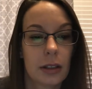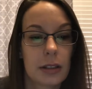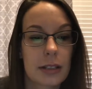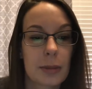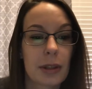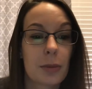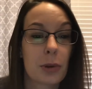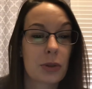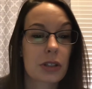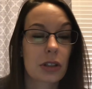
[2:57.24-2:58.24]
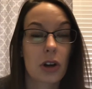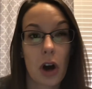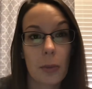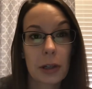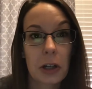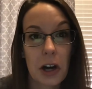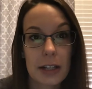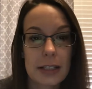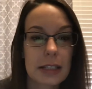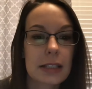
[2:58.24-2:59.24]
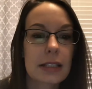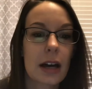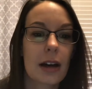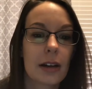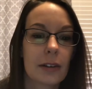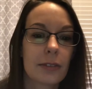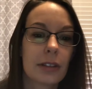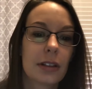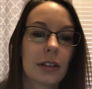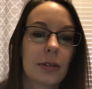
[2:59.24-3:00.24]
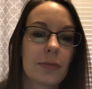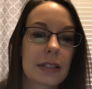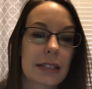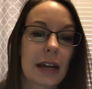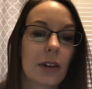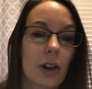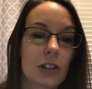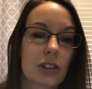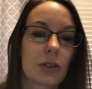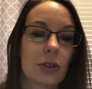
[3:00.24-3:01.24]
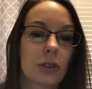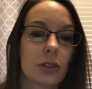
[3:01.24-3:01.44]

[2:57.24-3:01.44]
Some of the most common causes of psychological